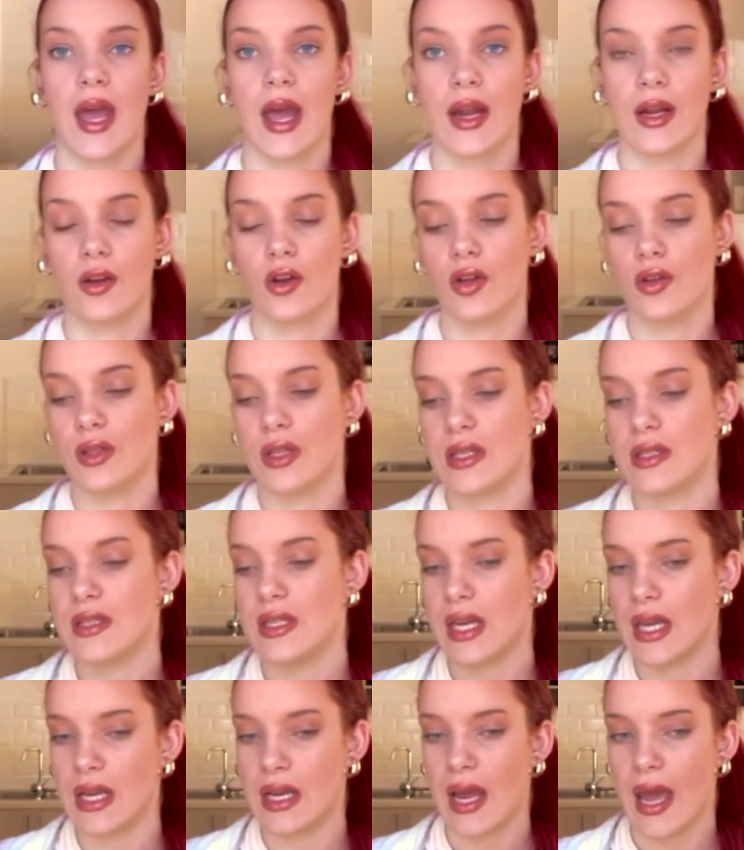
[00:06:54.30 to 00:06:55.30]
and I got
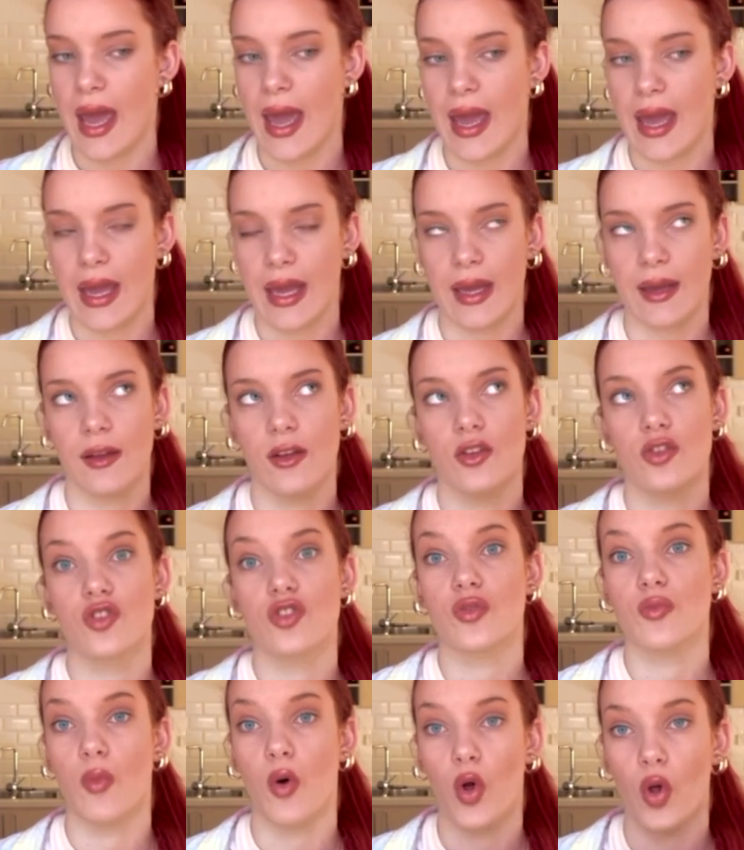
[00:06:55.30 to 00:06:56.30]
this in a
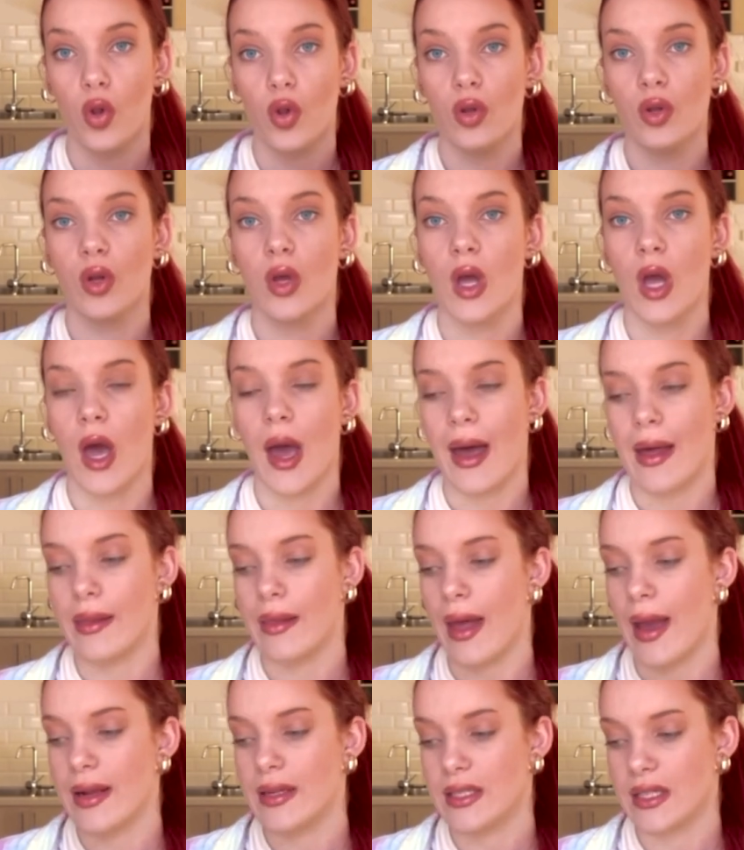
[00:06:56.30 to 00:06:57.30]
small I
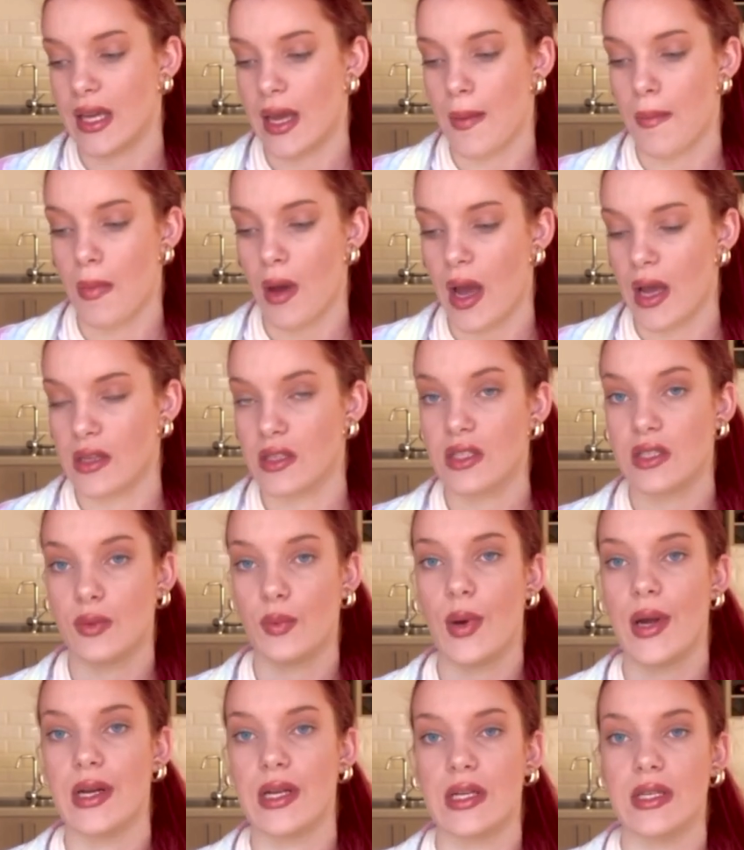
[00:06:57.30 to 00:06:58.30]
like to get my
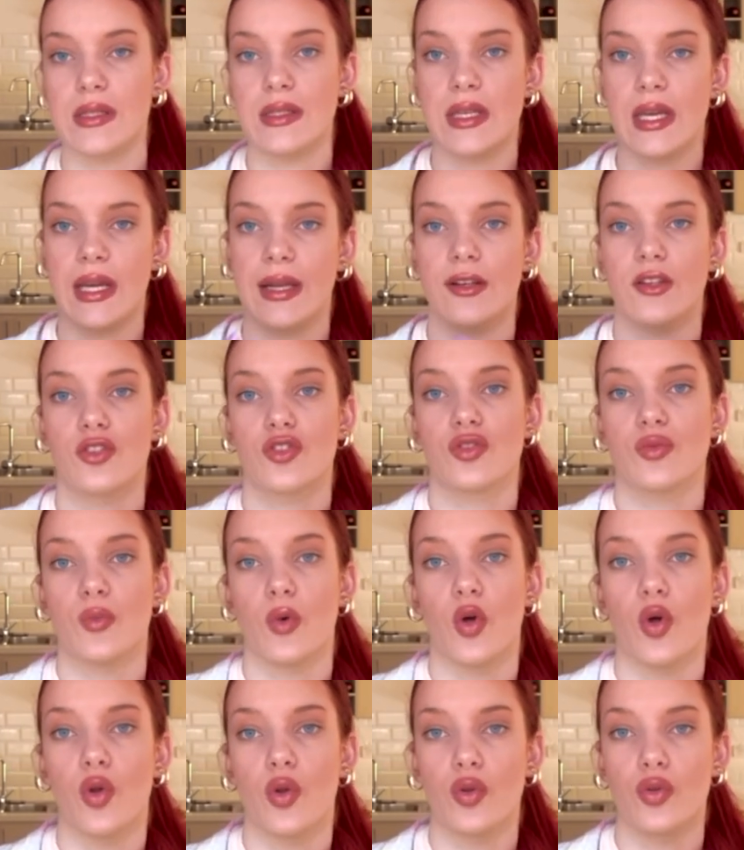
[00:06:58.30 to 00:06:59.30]
sweaters in a
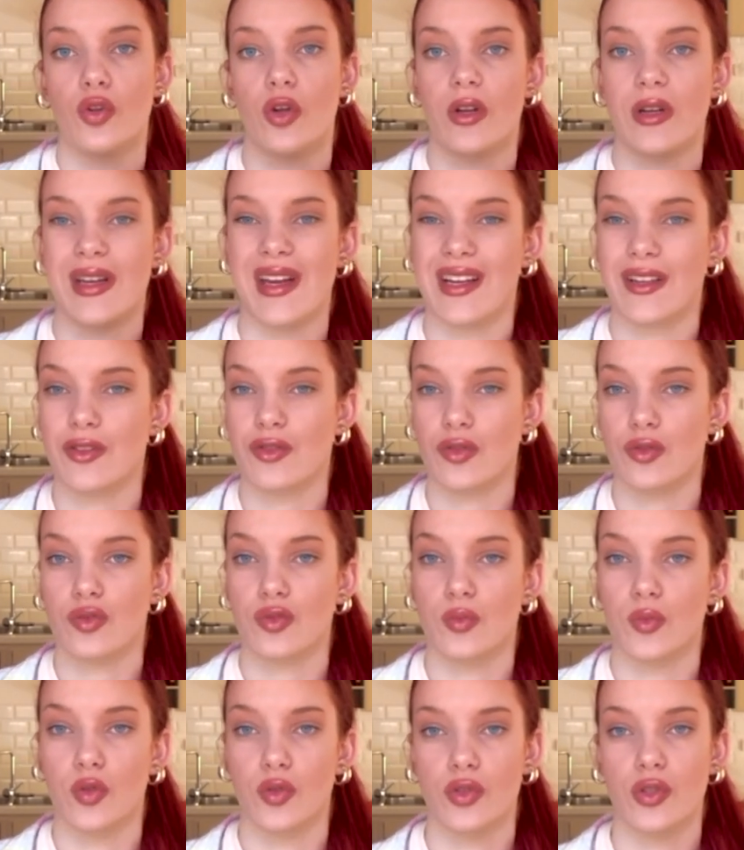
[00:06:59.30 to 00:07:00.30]
small, not an extra
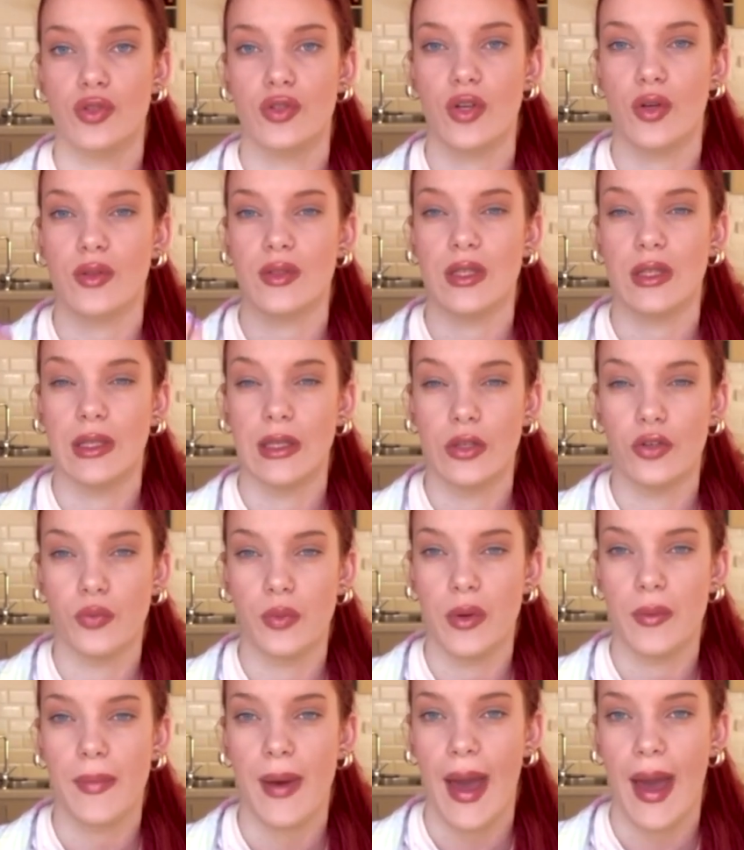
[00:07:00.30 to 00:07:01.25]
small, just so it's a little bit